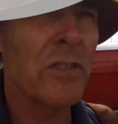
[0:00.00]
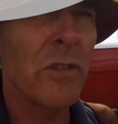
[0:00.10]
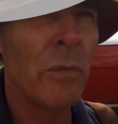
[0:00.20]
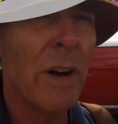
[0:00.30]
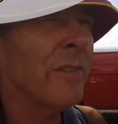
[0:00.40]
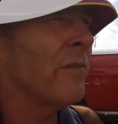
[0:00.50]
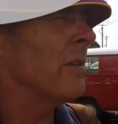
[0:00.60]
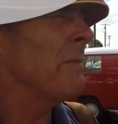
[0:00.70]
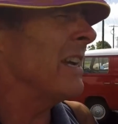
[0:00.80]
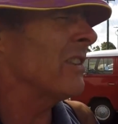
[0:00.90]
saw one
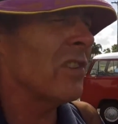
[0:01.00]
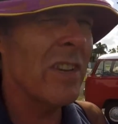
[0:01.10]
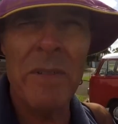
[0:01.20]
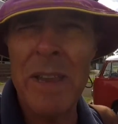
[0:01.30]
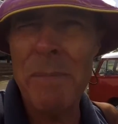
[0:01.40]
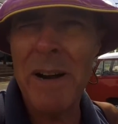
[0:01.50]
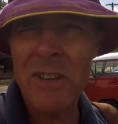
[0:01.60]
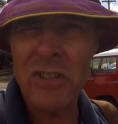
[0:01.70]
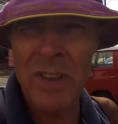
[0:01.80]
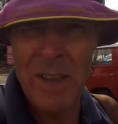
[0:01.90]
for about
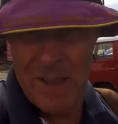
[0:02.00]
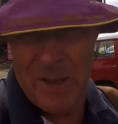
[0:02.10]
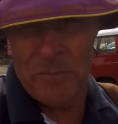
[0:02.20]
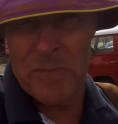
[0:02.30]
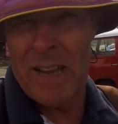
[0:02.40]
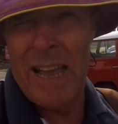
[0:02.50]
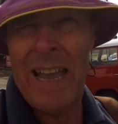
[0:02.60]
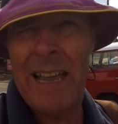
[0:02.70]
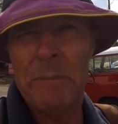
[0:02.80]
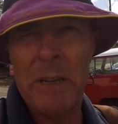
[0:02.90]
$70,
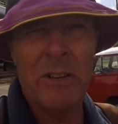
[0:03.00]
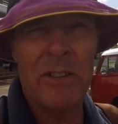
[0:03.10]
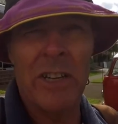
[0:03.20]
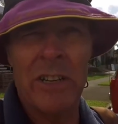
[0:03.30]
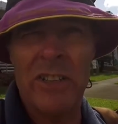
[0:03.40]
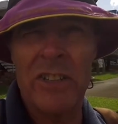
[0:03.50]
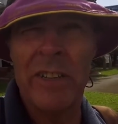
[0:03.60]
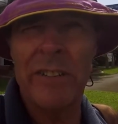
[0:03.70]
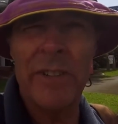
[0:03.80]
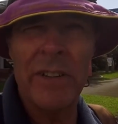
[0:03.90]
and because they've got a
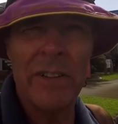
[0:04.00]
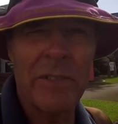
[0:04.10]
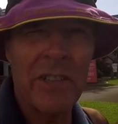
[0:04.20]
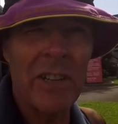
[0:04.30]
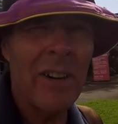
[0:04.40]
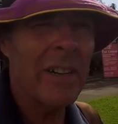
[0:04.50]
surfeit of stock,